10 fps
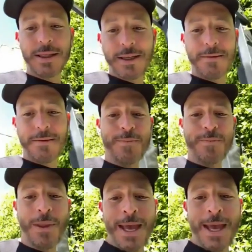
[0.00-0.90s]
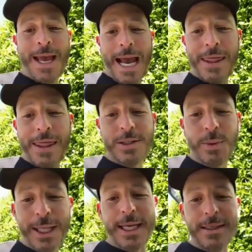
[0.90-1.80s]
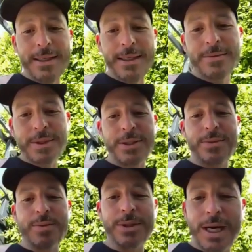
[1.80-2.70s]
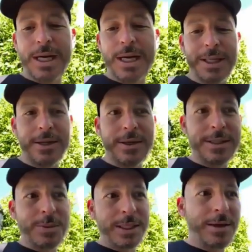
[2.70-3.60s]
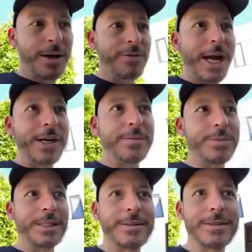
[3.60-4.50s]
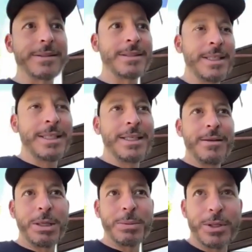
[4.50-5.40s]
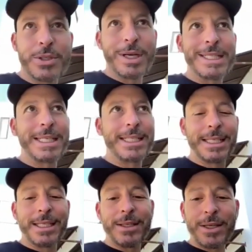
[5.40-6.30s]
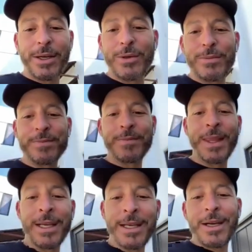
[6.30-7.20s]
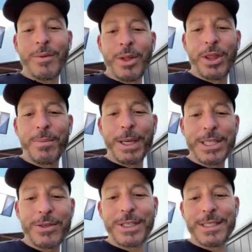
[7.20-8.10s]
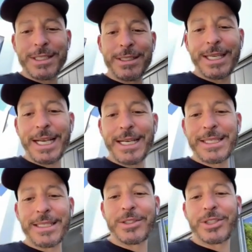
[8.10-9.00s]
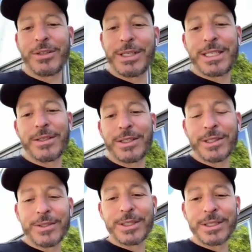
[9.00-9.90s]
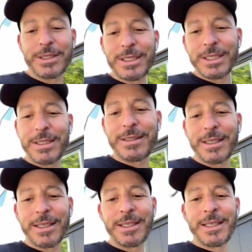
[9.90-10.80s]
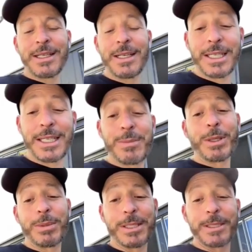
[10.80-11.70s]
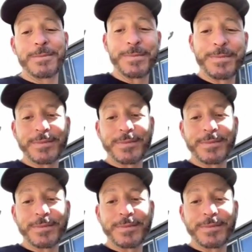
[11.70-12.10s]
Um, and then Sweetkick, which we'll talk about later, has been on fire because people are stress eating and they're at home with their pastries and cakes and sugary mm-hmm. cereals, and it's uh, it's been busy.